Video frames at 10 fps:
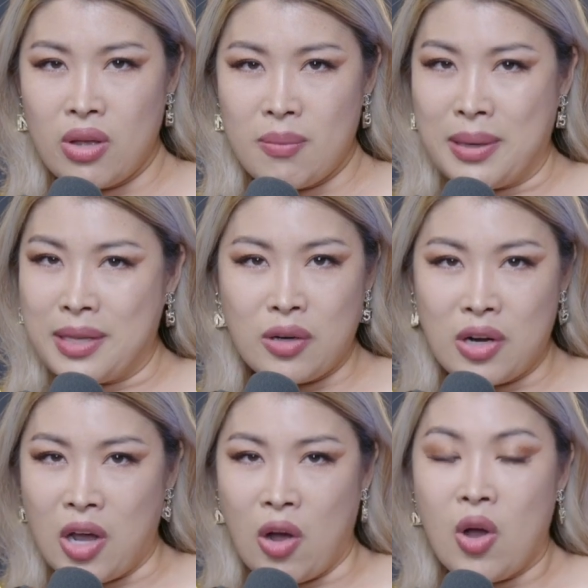But
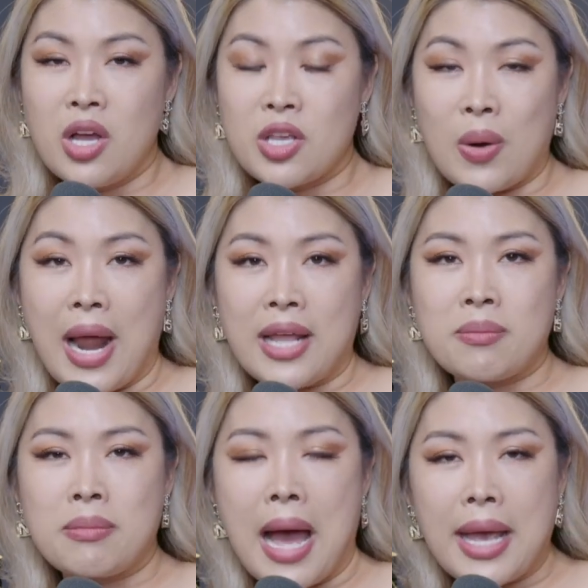no. You are at
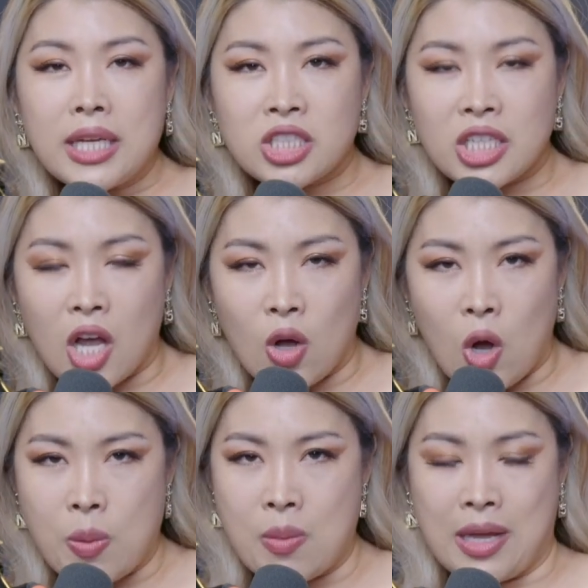my shithole
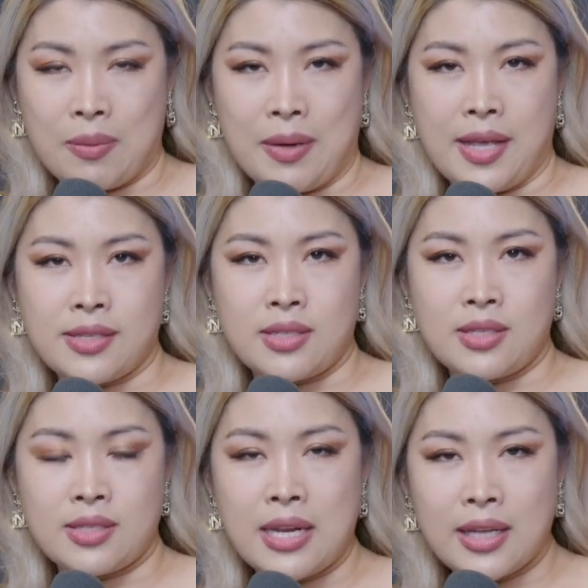open mic place,
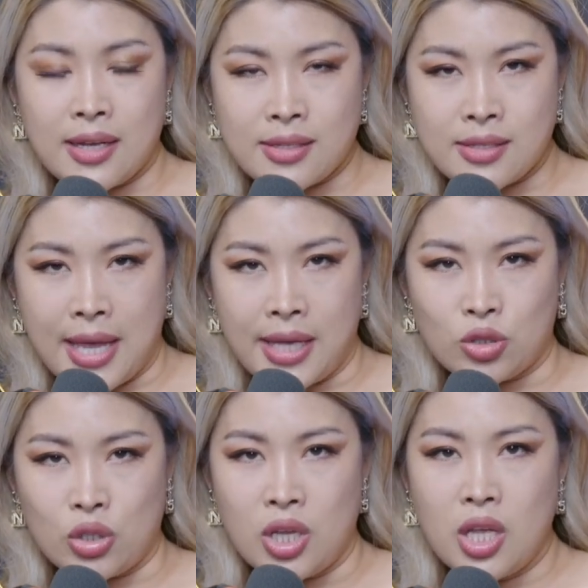standing on
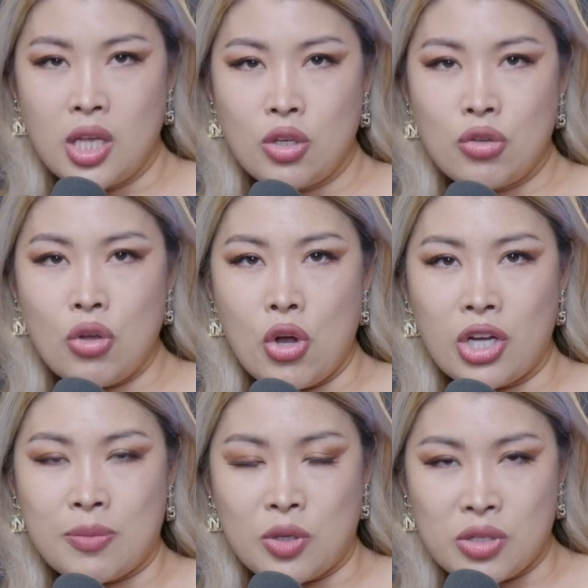stage in your
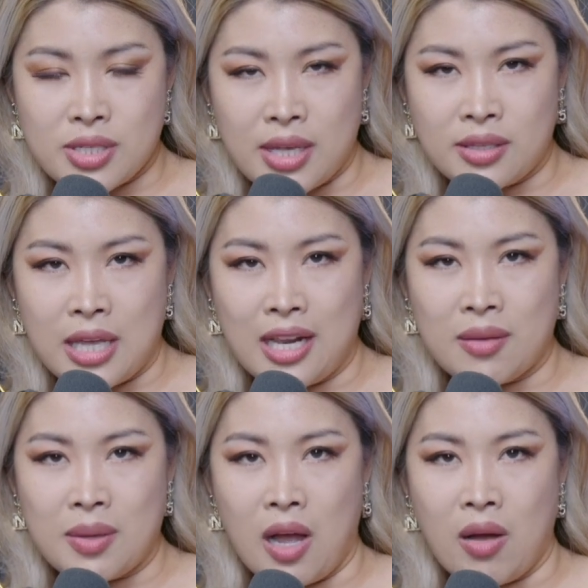hooker boots and telling
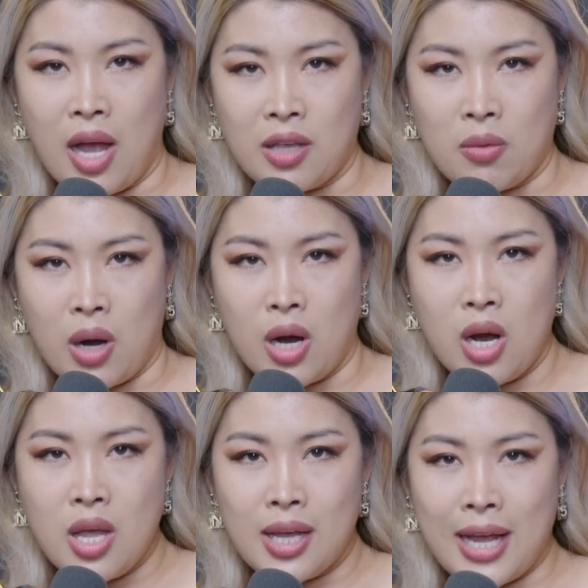me how hot you are.
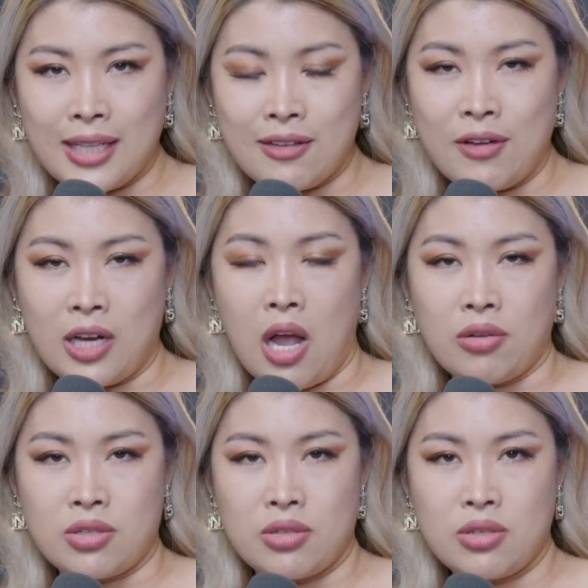Get the fuck
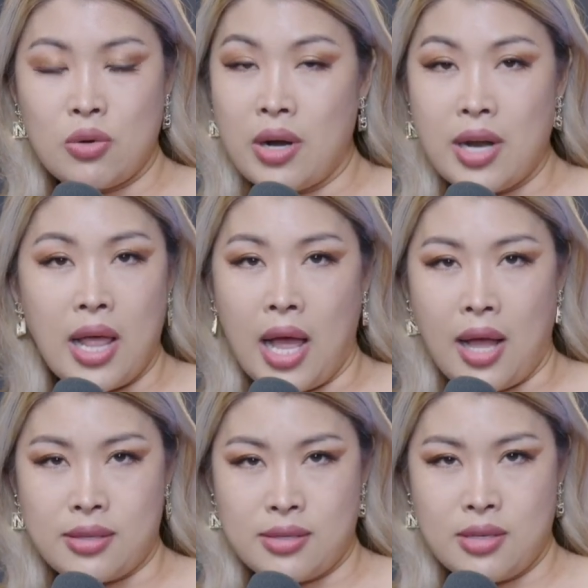out. You are not
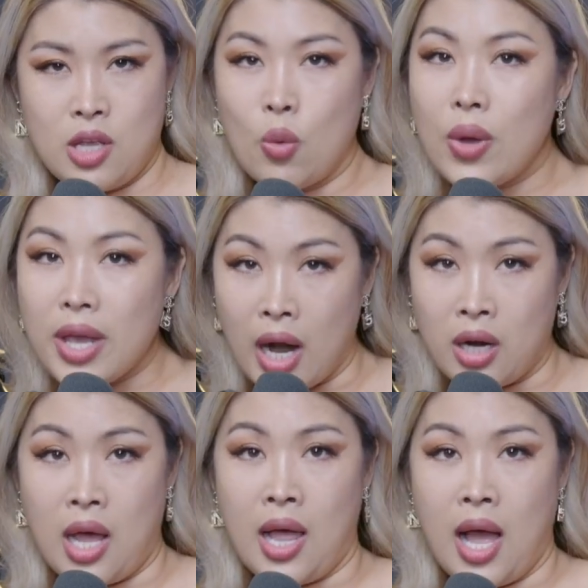hot. We are
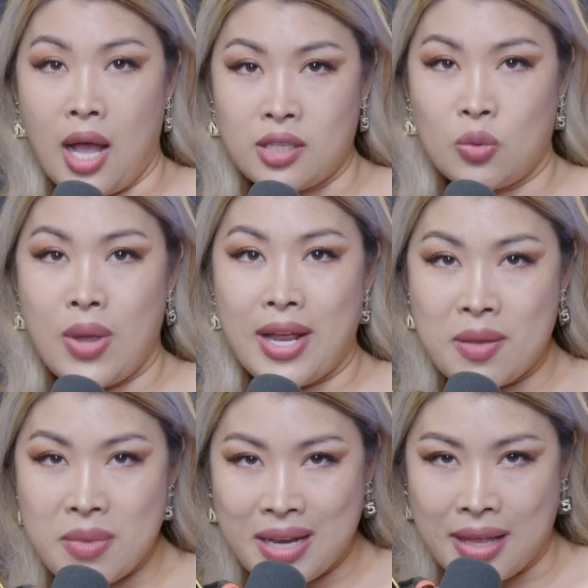not hot. We are
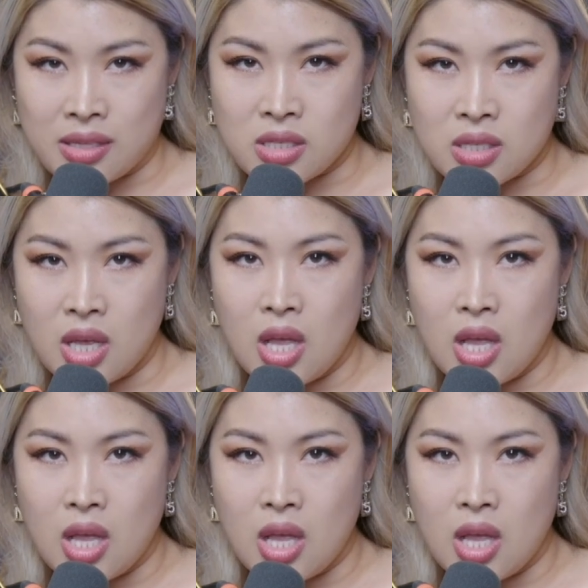comedians.